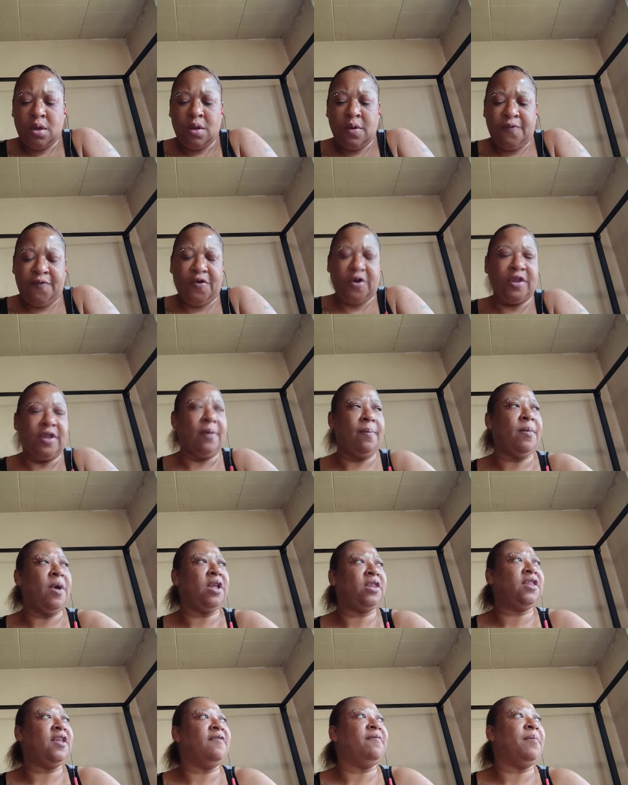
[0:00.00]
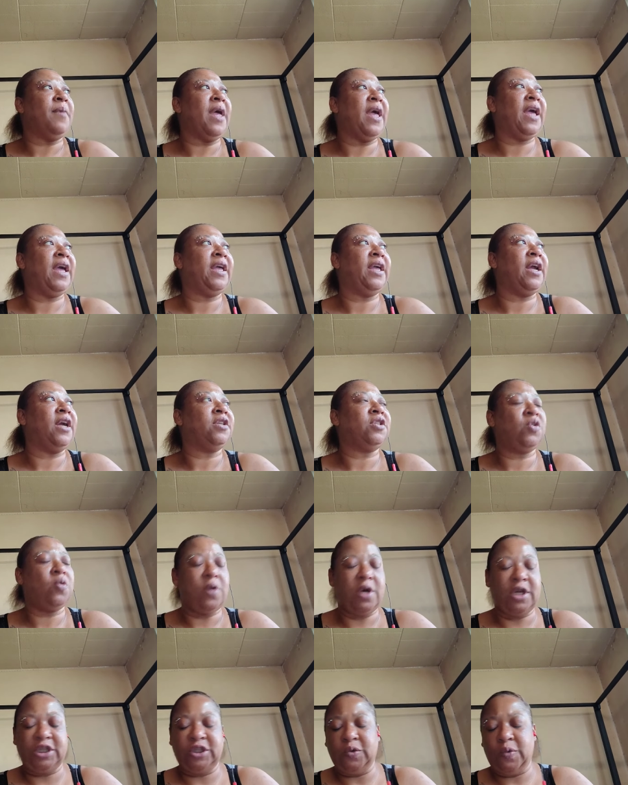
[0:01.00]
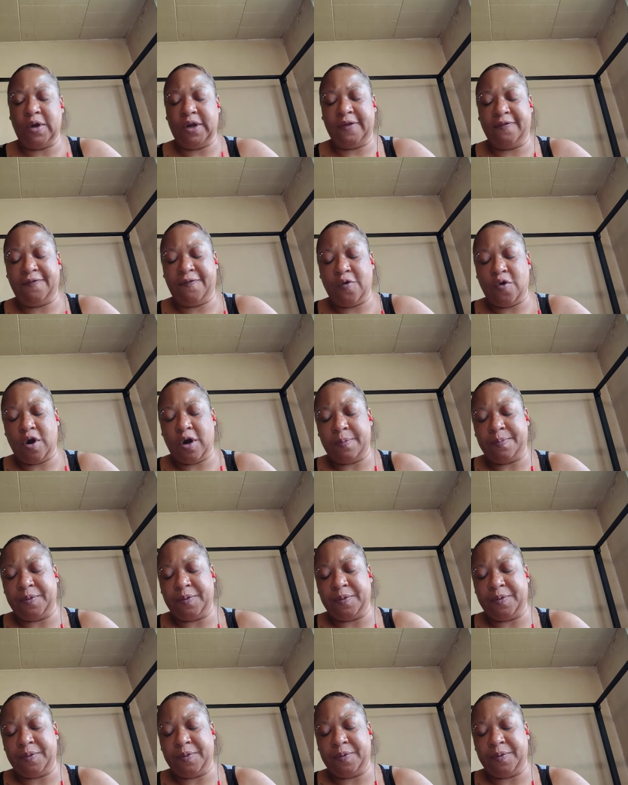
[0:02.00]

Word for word: for the month of May, year 2024.